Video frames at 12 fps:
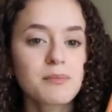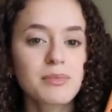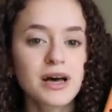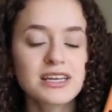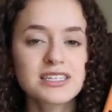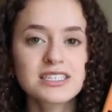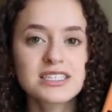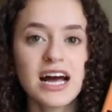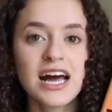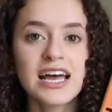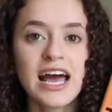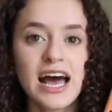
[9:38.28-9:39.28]
but
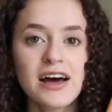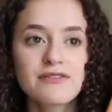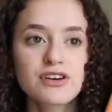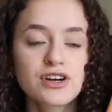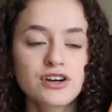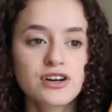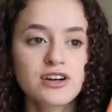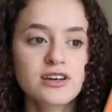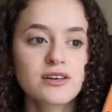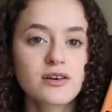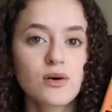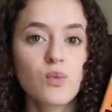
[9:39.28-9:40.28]
I have heard
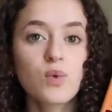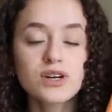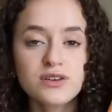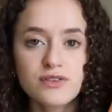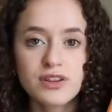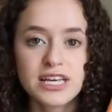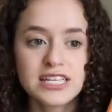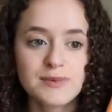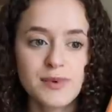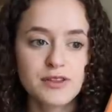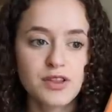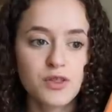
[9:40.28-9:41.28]
wonderful things
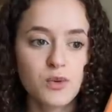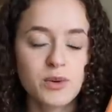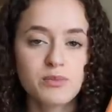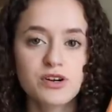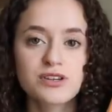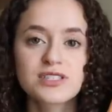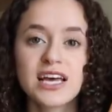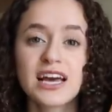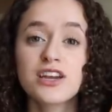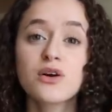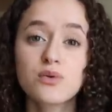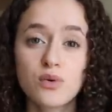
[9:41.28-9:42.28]
about the Thorn Birds. I
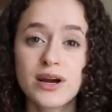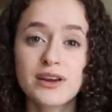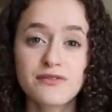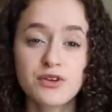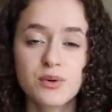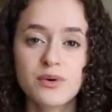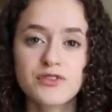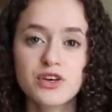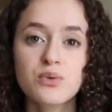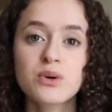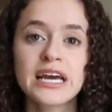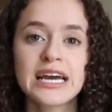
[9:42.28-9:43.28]
know quite a few of
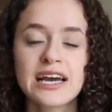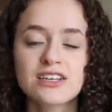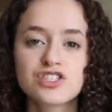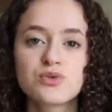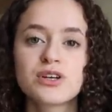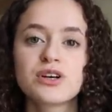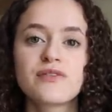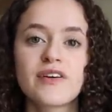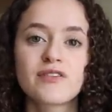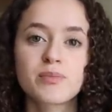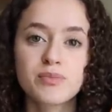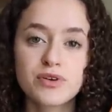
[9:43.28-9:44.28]
you, when I asked you what your
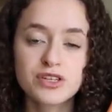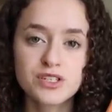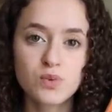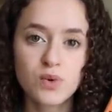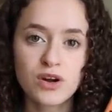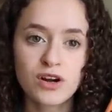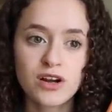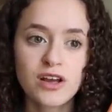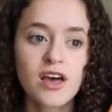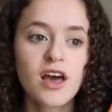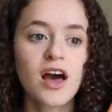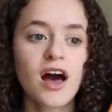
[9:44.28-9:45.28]
favorite books were,
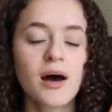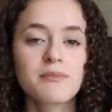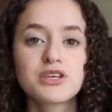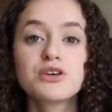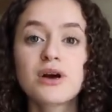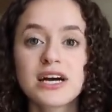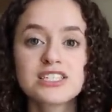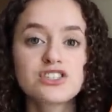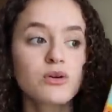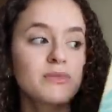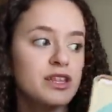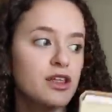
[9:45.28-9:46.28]
um, you guys
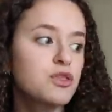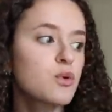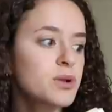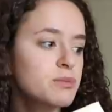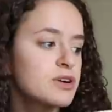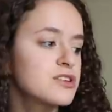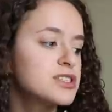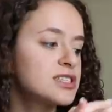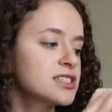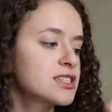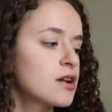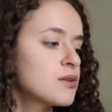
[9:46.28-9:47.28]
told me the Thorn
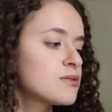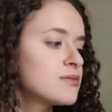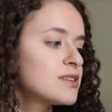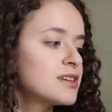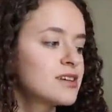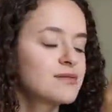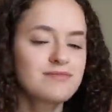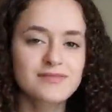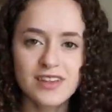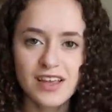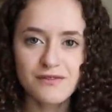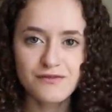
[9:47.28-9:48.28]
Birds, so
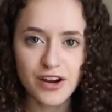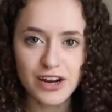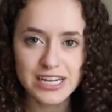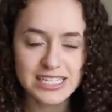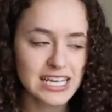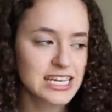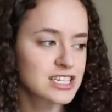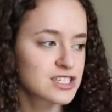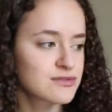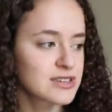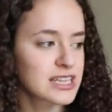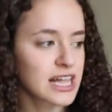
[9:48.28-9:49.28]
very excited
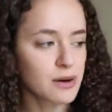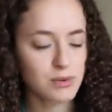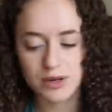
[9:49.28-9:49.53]
to read that